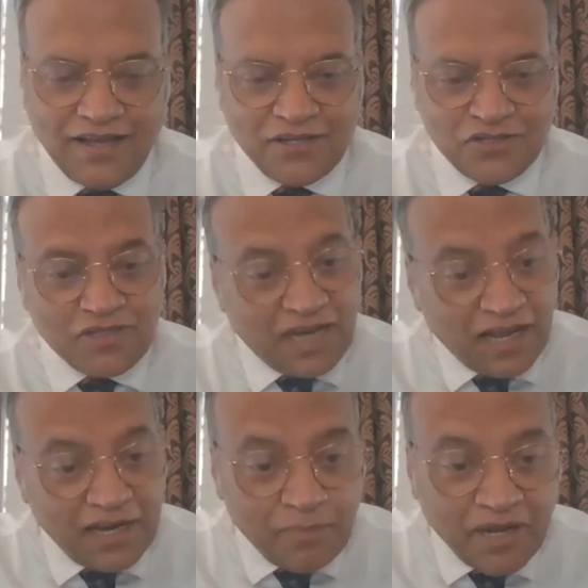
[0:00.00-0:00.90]
So
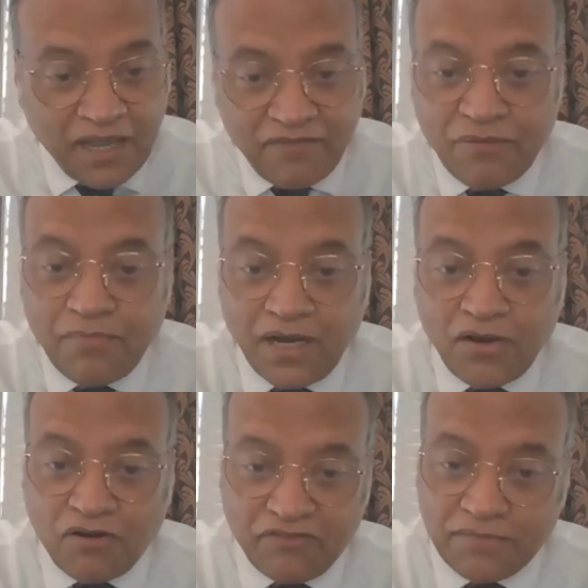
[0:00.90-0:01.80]
Dalai Lama gave him an
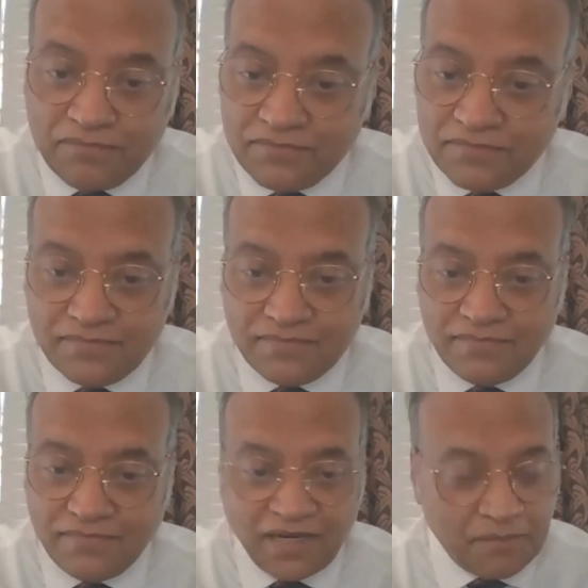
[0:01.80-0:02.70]
offer,
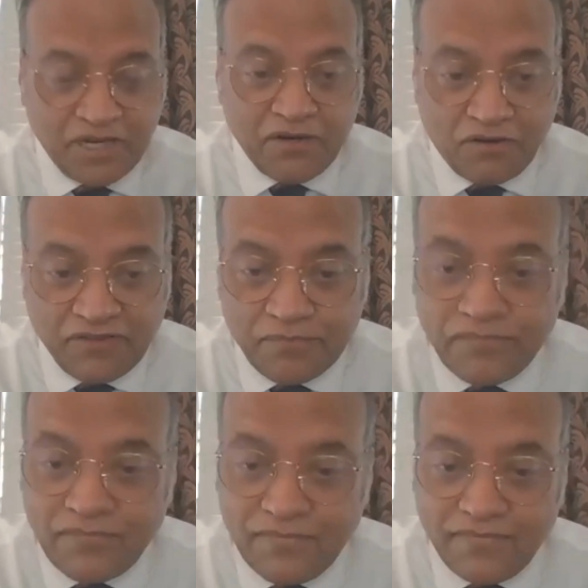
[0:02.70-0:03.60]
a complete offer,
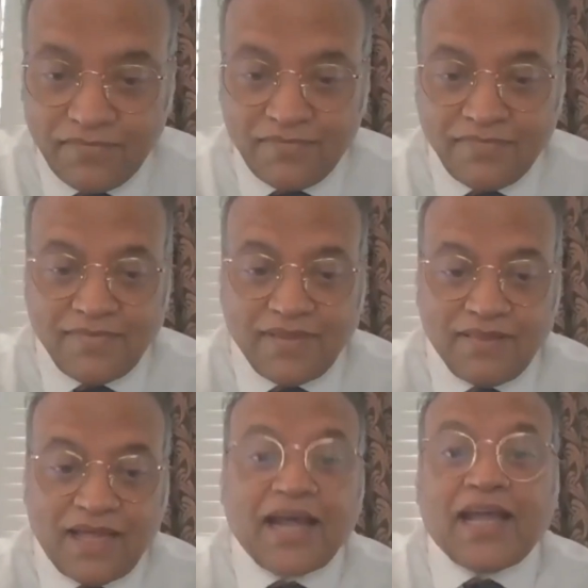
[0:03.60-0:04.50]

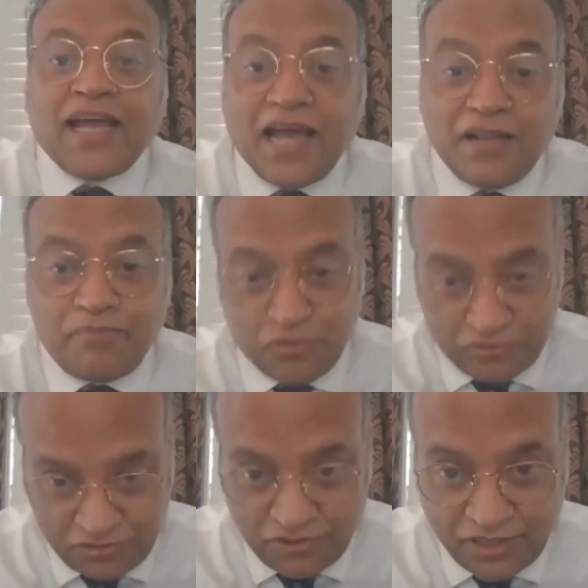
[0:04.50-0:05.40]
that I can help
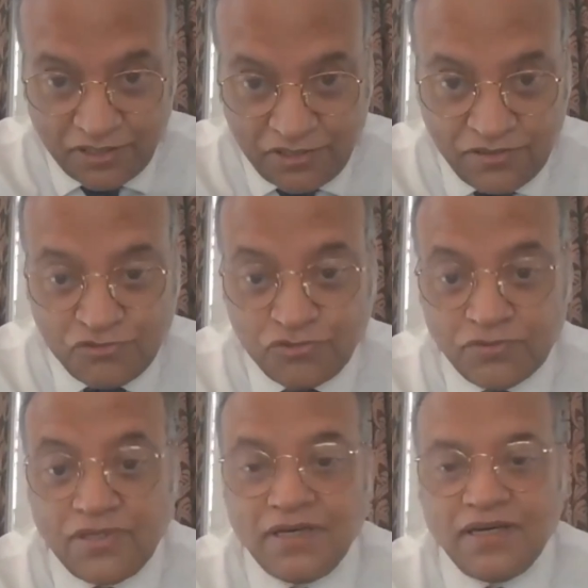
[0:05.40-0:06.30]
you to search the
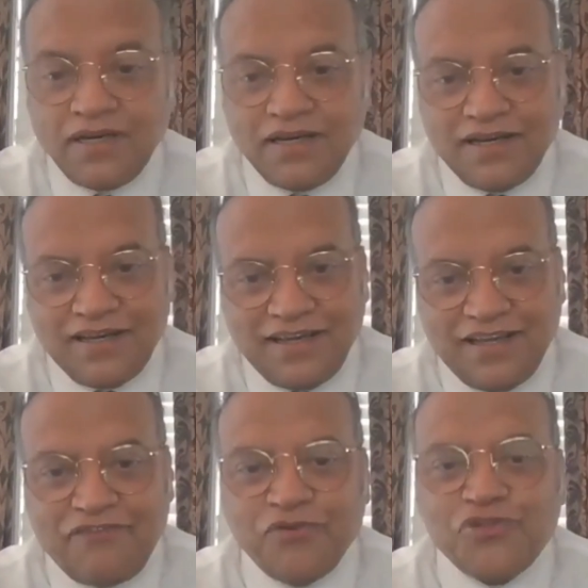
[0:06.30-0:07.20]
truth
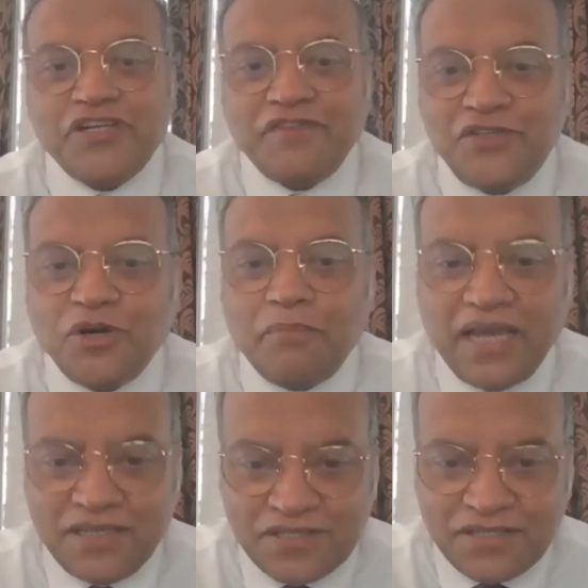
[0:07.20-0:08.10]
if you shift your
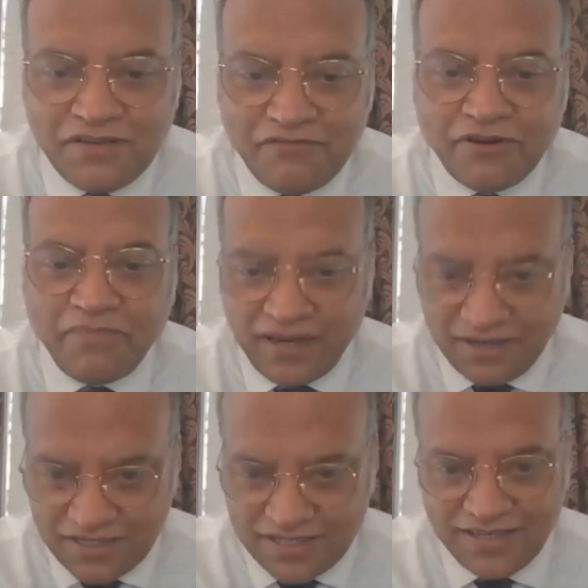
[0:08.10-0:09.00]
base from
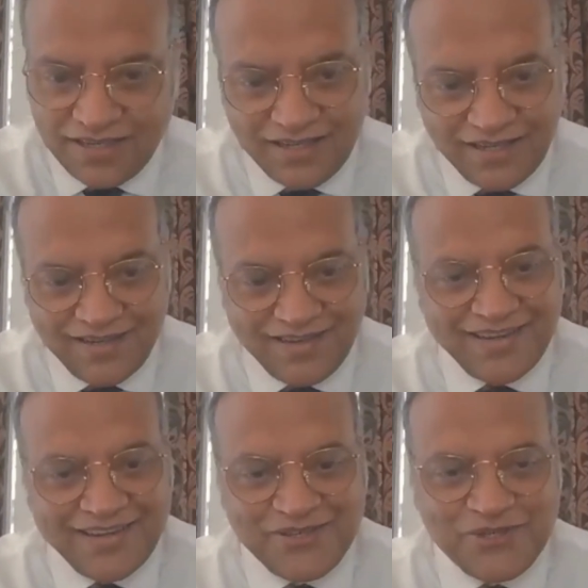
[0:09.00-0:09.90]
Paris
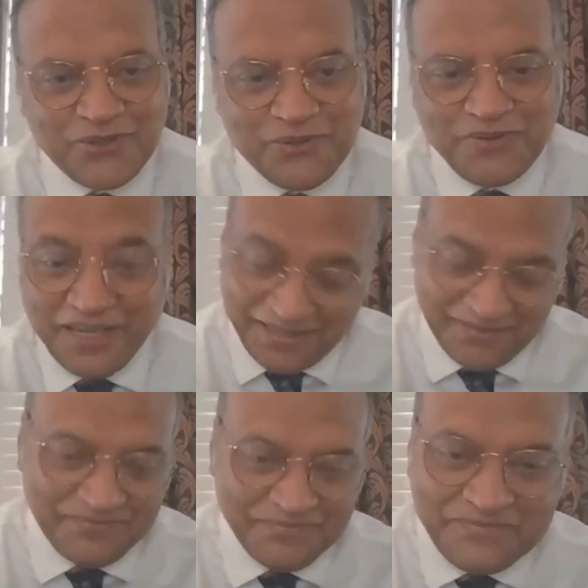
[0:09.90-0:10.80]
to here.
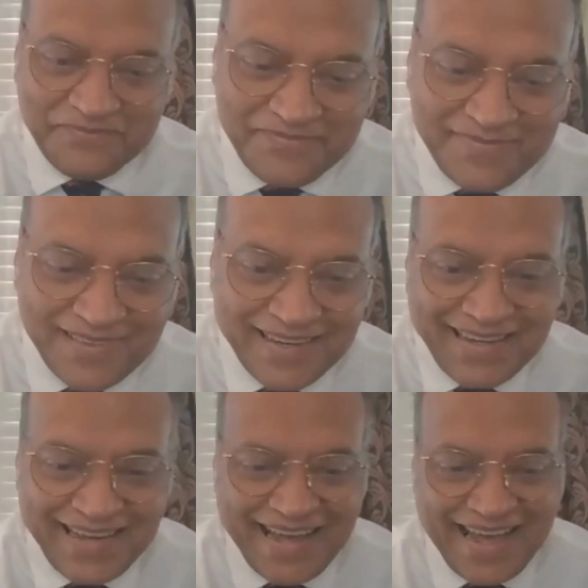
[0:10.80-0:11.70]

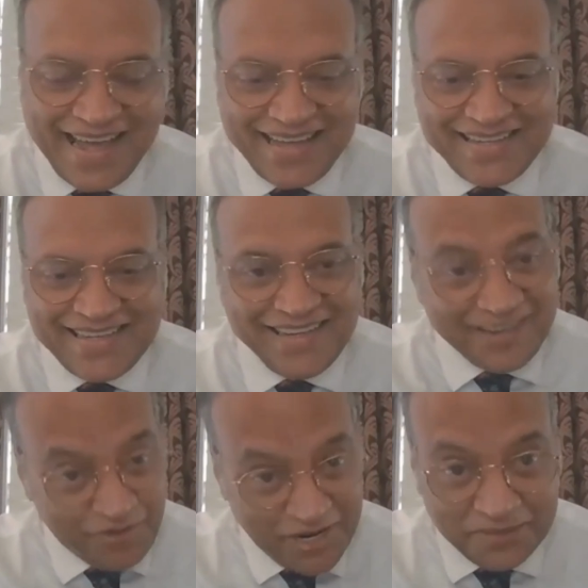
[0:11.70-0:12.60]
And he
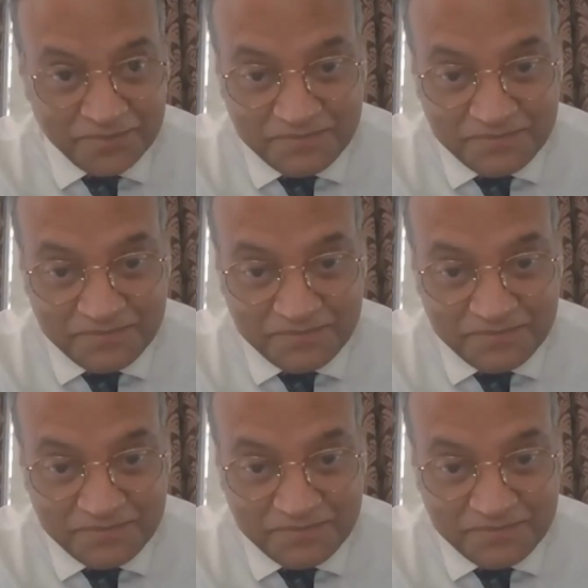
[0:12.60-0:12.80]
agreed.